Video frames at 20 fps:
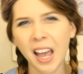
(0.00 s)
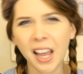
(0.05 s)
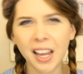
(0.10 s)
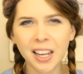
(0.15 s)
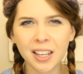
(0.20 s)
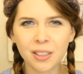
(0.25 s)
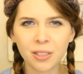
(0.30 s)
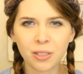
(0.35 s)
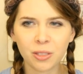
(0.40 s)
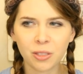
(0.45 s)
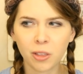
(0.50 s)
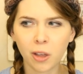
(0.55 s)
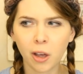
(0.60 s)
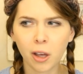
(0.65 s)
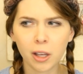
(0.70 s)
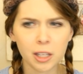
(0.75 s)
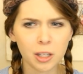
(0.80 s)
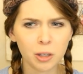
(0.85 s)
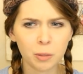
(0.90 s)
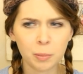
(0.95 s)
I
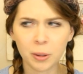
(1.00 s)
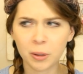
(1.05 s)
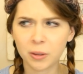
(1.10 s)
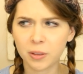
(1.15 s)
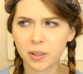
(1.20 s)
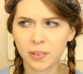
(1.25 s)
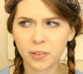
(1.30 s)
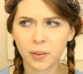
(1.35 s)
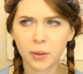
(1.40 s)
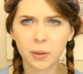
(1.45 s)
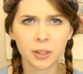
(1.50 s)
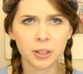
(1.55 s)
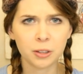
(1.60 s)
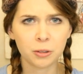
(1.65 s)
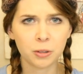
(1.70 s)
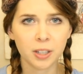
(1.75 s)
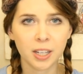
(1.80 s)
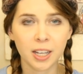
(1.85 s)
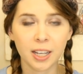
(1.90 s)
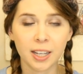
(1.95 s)
thought you built this whole
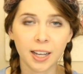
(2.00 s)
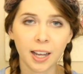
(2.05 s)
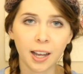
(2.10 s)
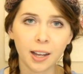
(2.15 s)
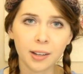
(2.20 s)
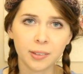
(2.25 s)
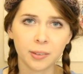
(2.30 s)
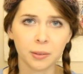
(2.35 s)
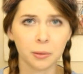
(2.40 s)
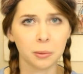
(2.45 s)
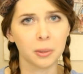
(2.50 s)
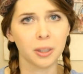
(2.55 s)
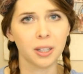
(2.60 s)
intricate castle